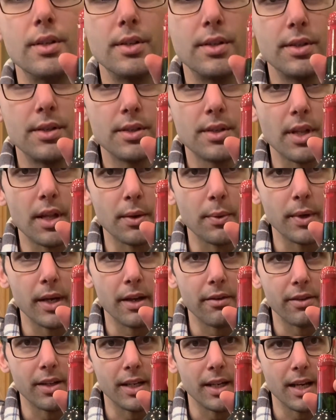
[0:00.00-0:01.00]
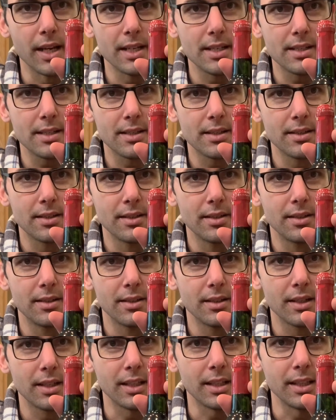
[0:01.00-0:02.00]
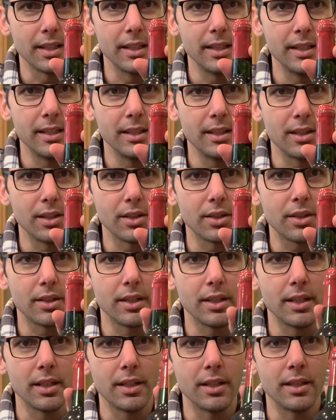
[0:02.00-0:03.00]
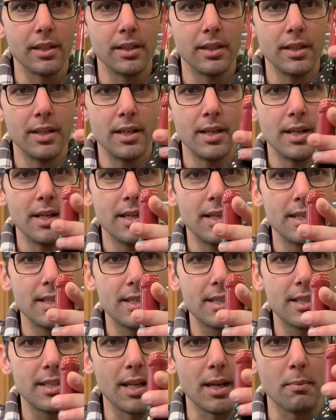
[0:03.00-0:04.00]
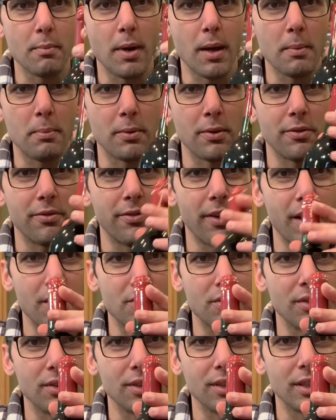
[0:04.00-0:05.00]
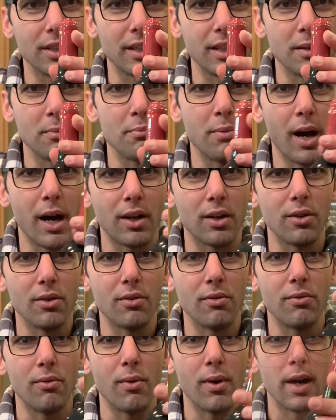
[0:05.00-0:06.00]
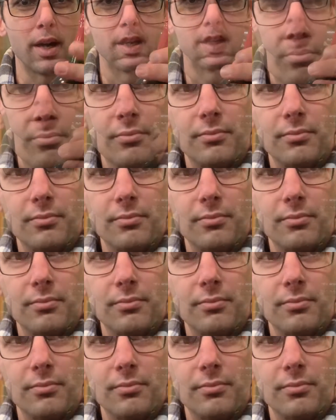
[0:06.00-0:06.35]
so that we have a nice, clean looking, semi-professional looking bottle of wine.